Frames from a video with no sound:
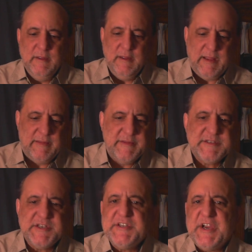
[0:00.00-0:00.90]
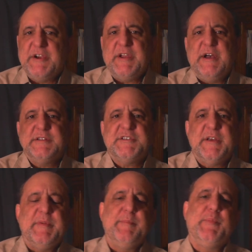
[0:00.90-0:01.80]
And this entire
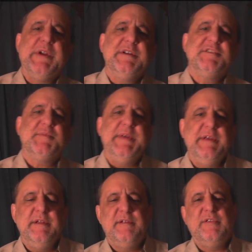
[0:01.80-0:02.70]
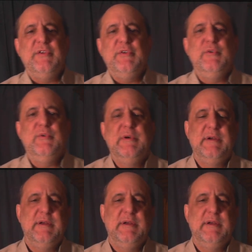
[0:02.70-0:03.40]
concept, it brings me to